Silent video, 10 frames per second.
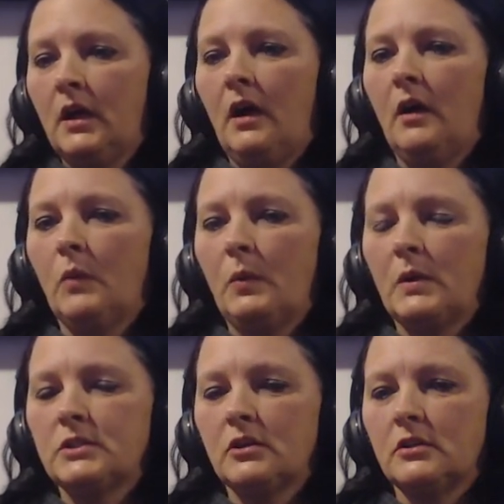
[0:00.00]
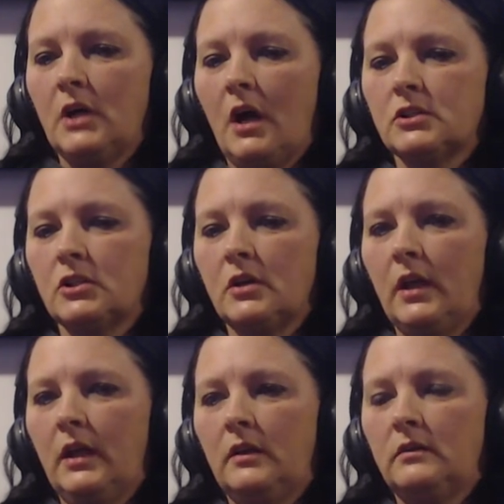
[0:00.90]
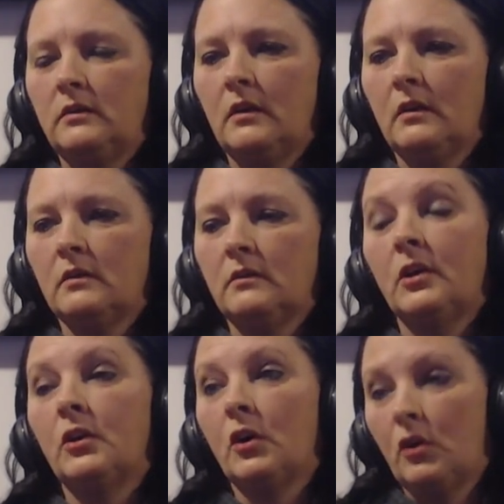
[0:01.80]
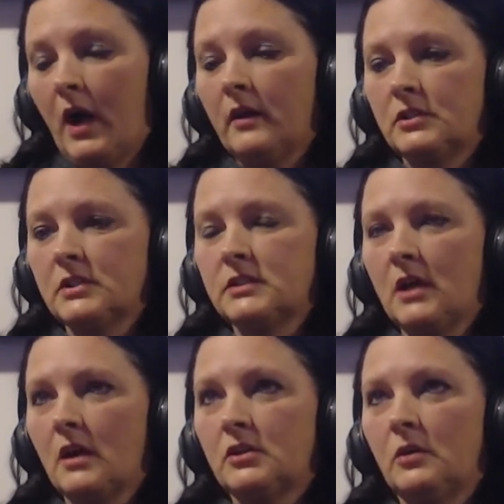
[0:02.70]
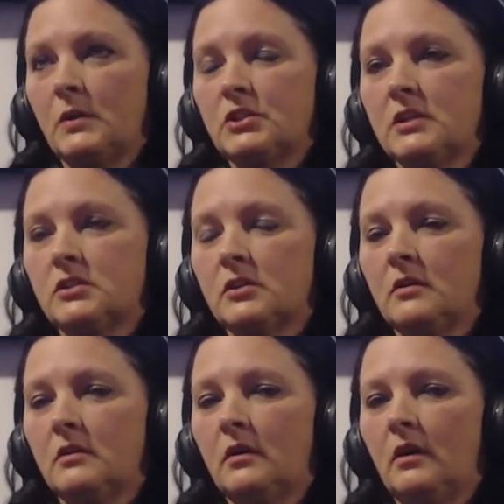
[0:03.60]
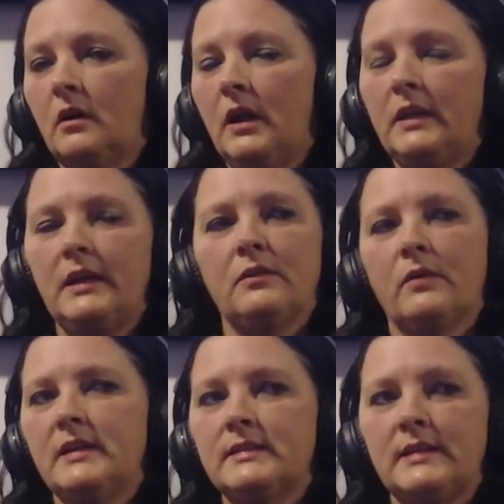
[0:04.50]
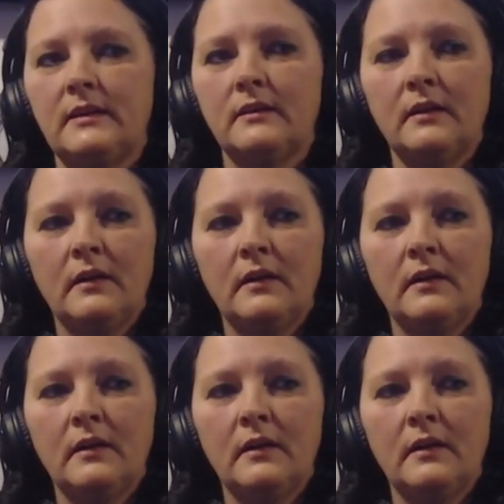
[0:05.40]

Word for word: Um, we went to her doctor in the neurologist doctor in Winchester, and he raised it